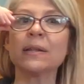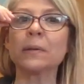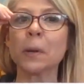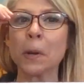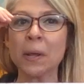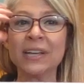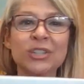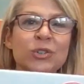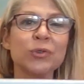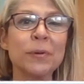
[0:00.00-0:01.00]

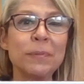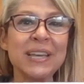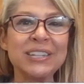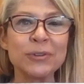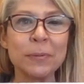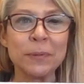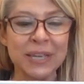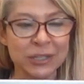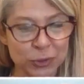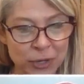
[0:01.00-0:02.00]
dripping
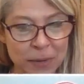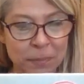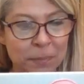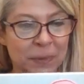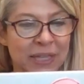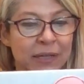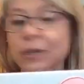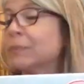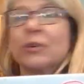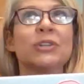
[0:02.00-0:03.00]

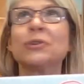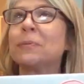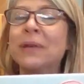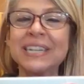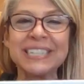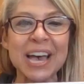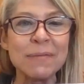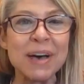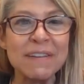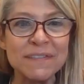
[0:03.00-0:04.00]
down my
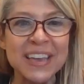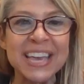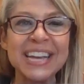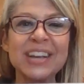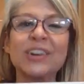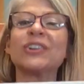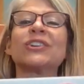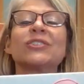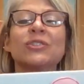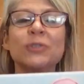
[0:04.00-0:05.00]
fingers,
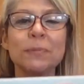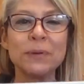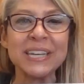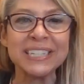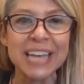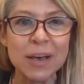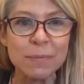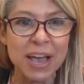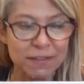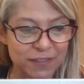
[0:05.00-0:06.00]
dripping down my
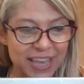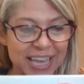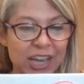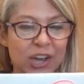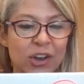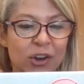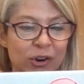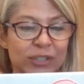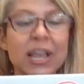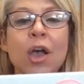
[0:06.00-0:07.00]
fingers,
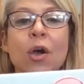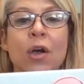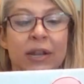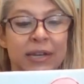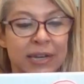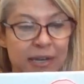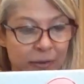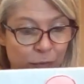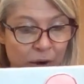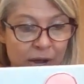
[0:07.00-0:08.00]
run,
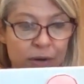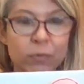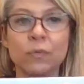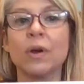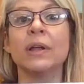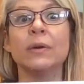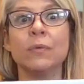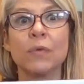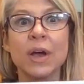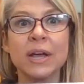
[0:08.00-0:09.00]
run,
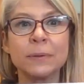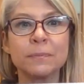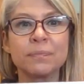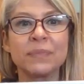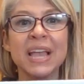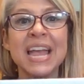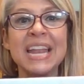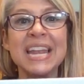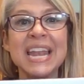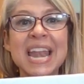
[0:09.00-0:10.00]
run.
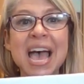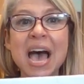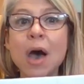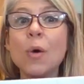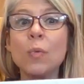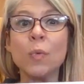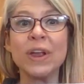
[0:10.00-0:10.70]
Now we're